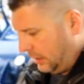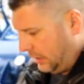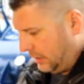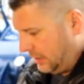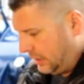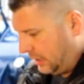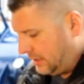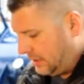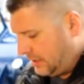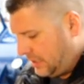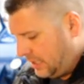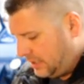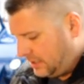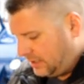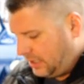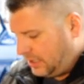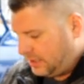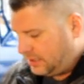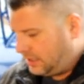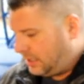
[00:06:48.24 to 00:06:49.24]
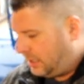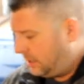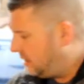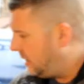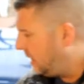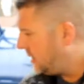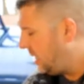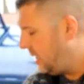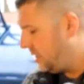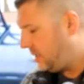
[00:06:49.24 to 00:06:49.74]
The distance
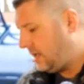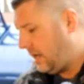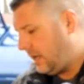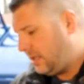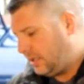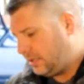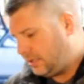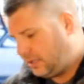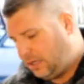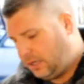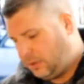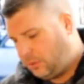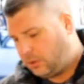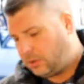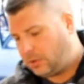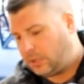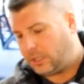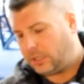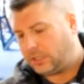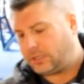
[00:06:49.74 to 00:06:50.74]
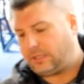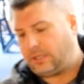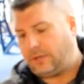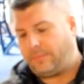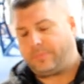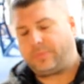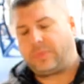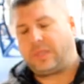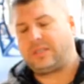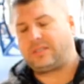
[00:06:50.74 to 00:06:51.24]
that they say this thing works,
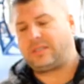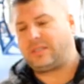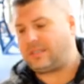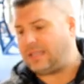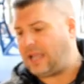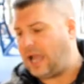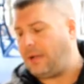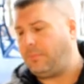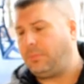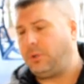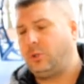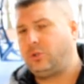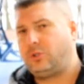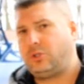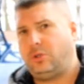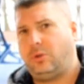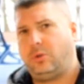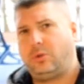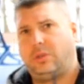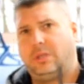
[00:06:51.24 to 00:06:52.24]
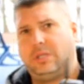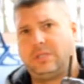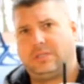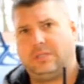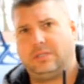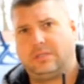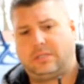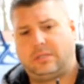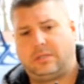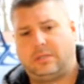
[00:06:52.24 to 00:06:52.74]
this is not Bluetooth.
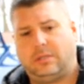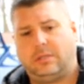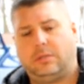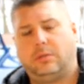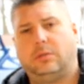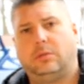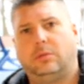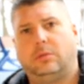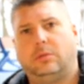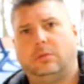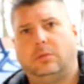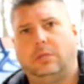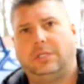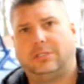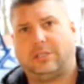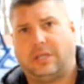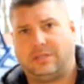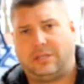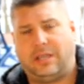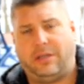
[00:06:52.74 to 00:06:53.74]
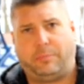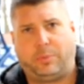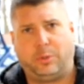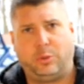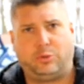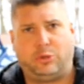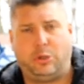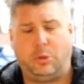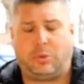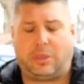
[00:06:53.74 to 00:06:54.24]
It does have
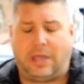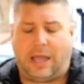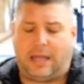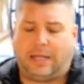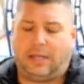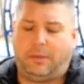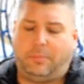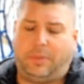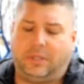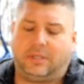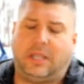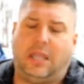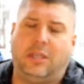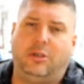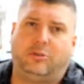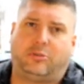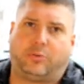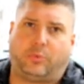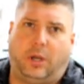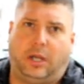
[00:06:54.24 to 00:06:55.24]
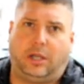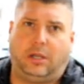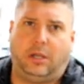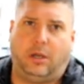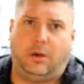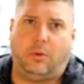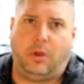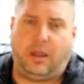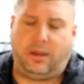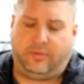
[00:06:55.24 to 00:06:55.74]
Bluetooth on it, but they use
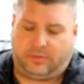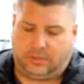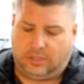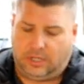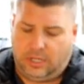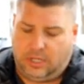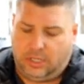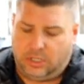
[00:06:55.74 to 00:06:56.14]
radio waves.